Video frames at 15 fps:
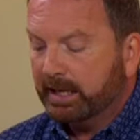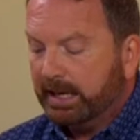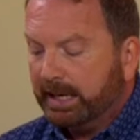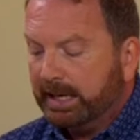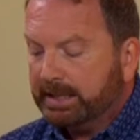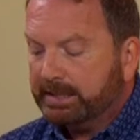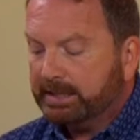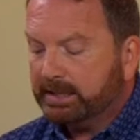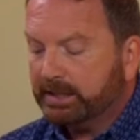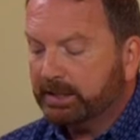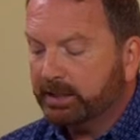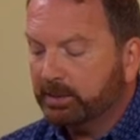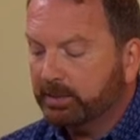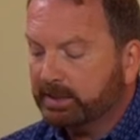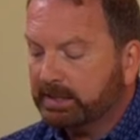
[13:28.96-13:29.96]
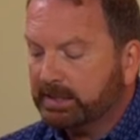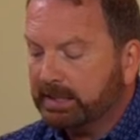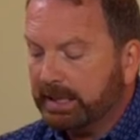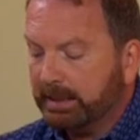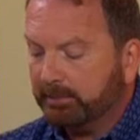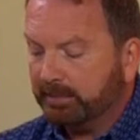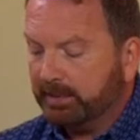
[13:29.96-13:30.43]
is to
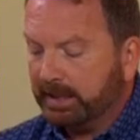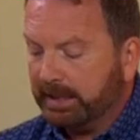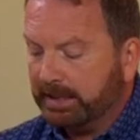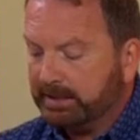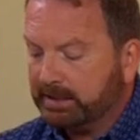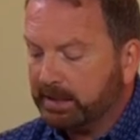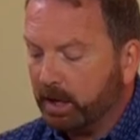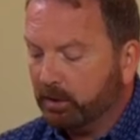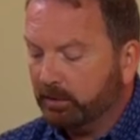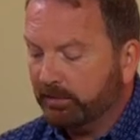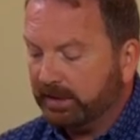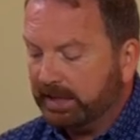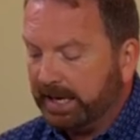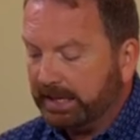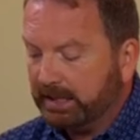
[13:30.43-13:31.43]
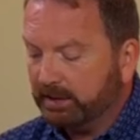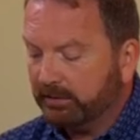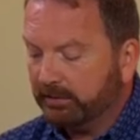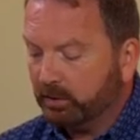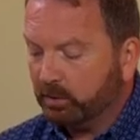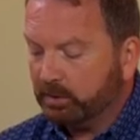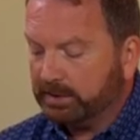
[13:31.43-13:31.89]
slip this over the end of
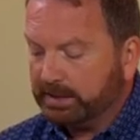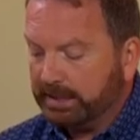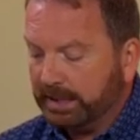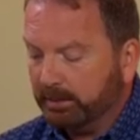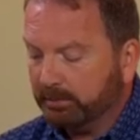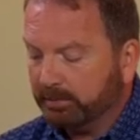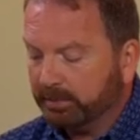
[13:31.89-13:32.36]
your zip,